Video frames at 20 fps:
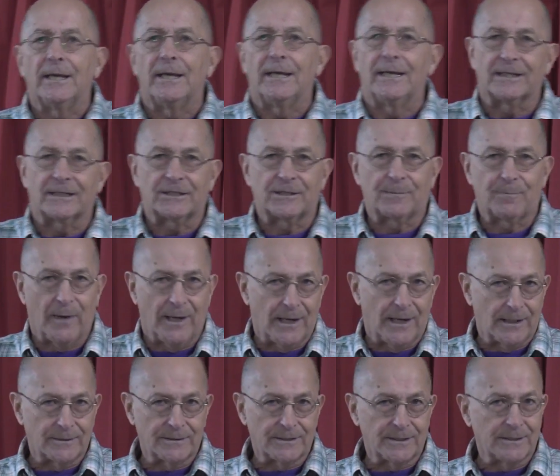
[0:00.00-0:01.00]
it
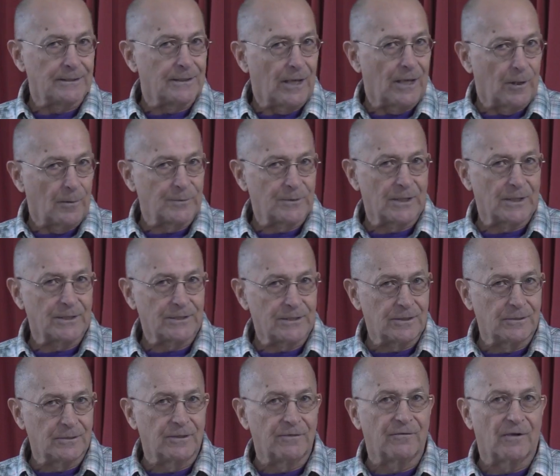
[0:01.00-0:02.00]
expands and helps us
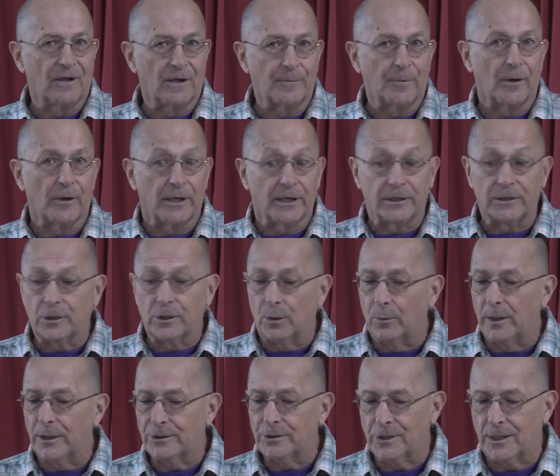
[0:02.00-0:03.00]
to develop our
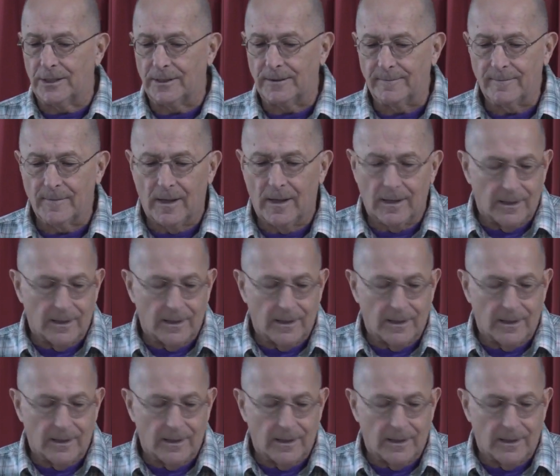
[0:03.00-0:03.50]
intuition